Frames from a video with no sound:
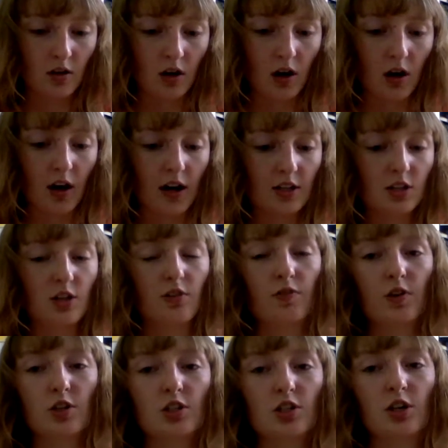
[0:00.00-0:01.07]
Alright, so the
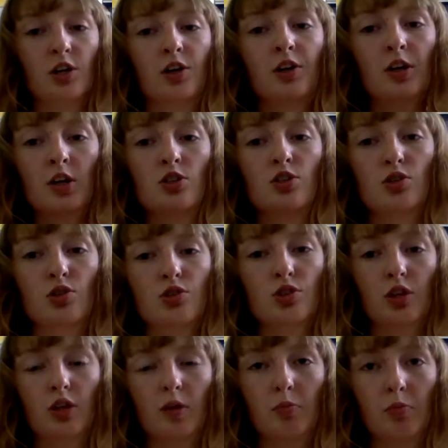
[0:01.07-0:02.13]
first turn is
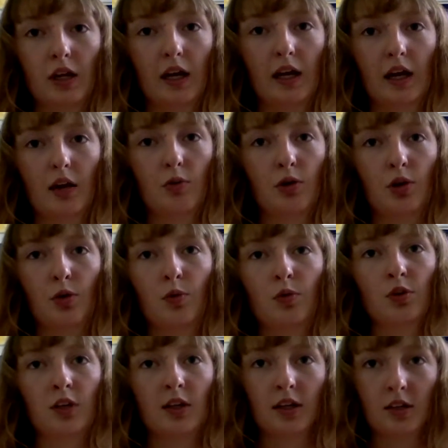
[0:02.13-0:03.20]
usually played where you
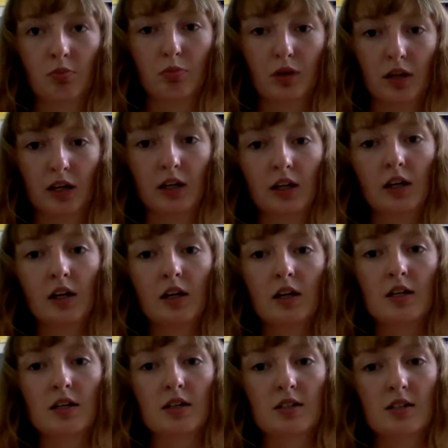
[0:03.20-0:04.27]
only get to play
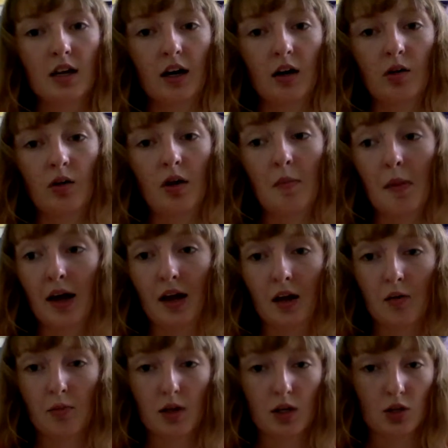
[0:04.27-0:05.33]
down a
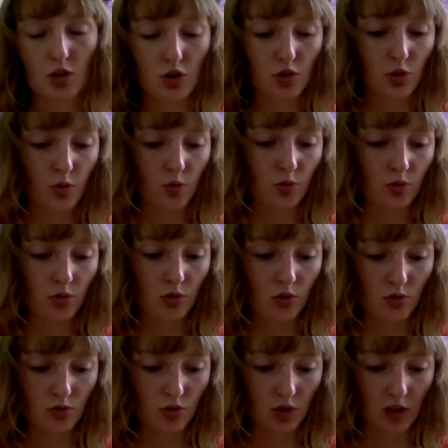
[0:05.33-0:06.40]
mana because you don't
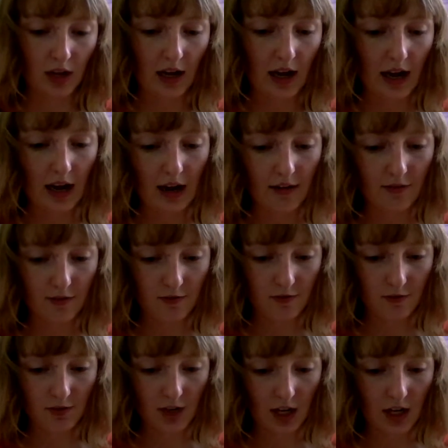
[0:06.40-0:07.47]
usually have
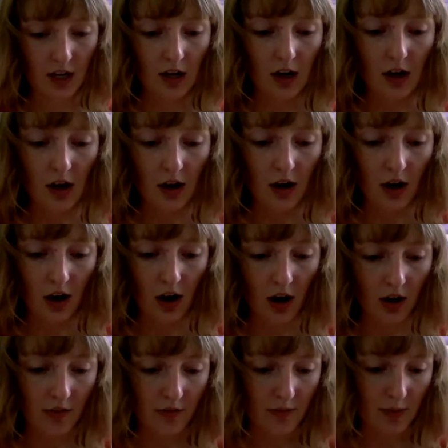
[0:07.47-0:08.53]

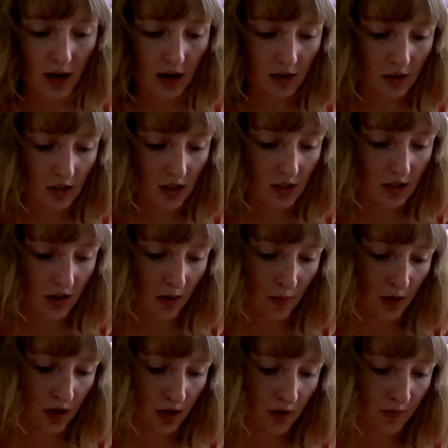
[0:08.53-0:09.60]
enough mana to
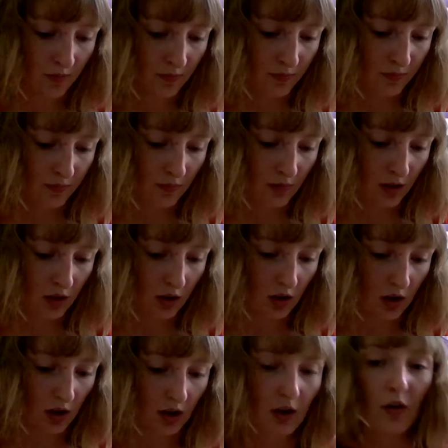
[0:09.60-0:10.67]
summon a
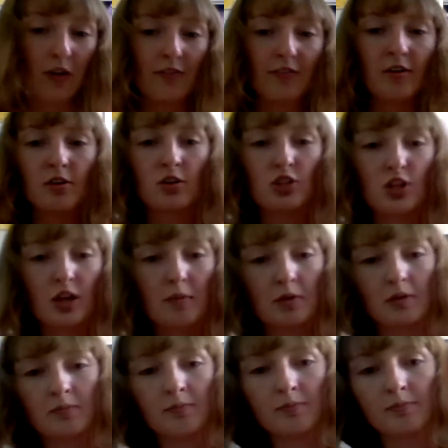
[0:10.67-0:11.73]
card. Oh, I found an enchantment.